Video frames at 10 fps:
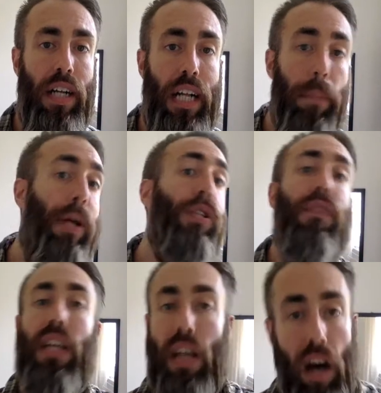Because of
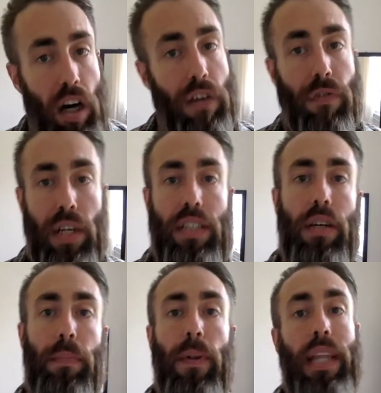the car, for
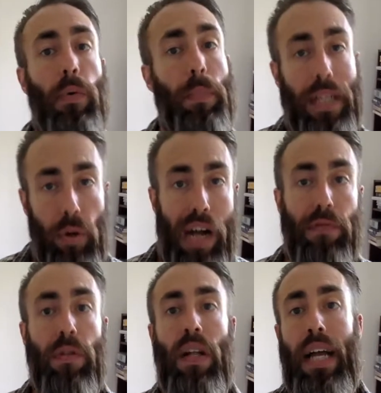example, there will be
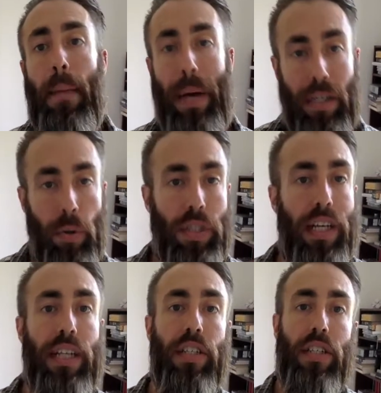travel, petrol
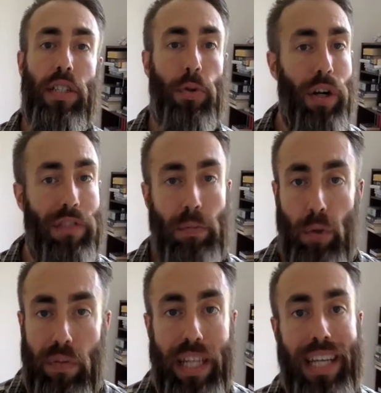stations, drive-in
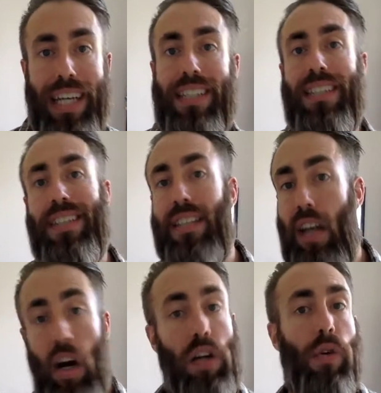movie theatres,
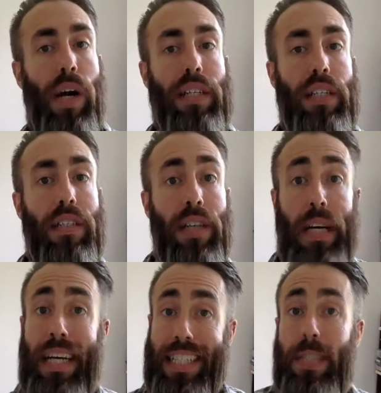car crashes,
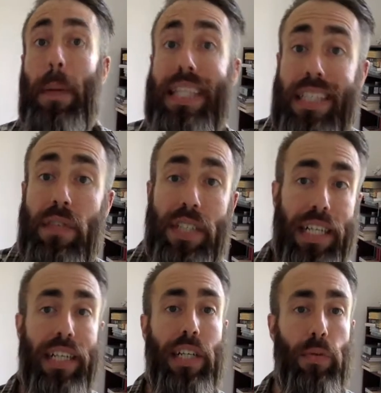and spaces for
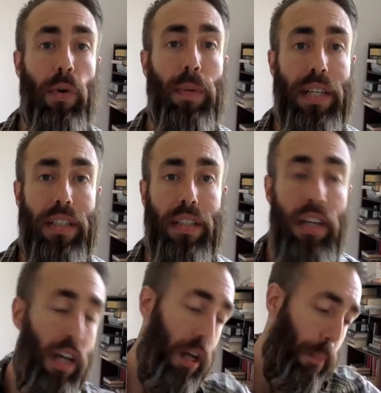teenage romance.
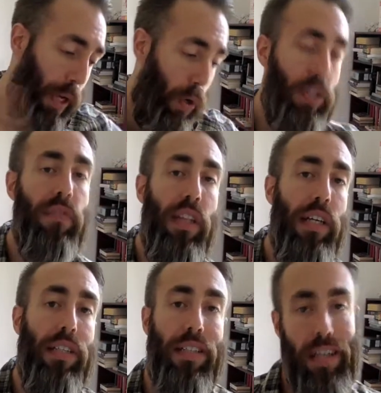Because of
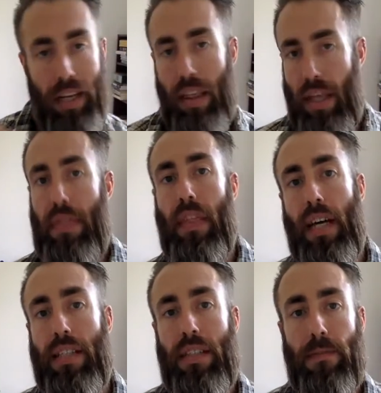this, then
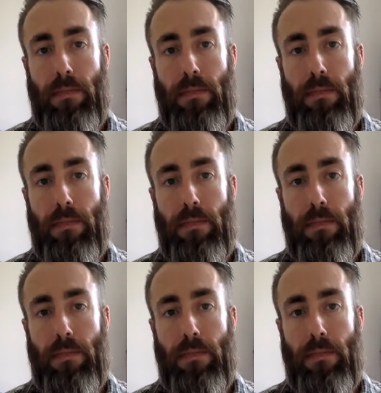that.